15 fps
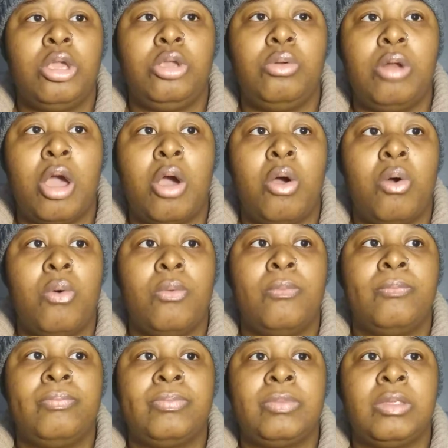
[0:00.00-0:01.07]
you know,
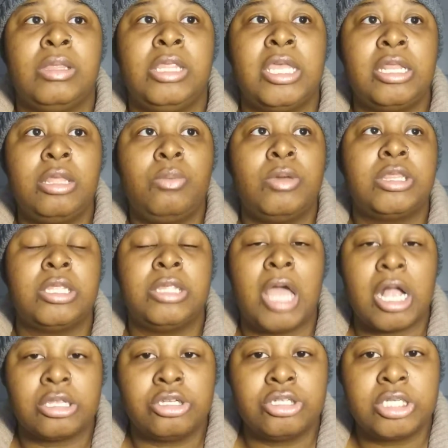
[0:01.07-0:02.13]
dealing with the
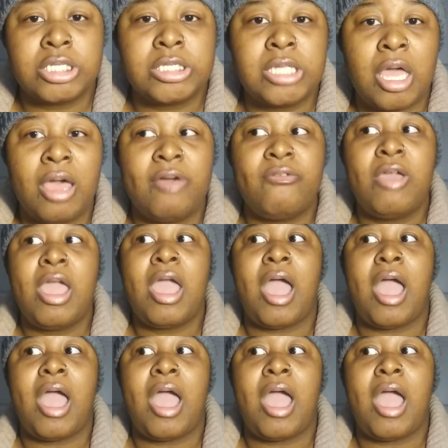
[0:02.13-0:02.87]
doctors and stuff,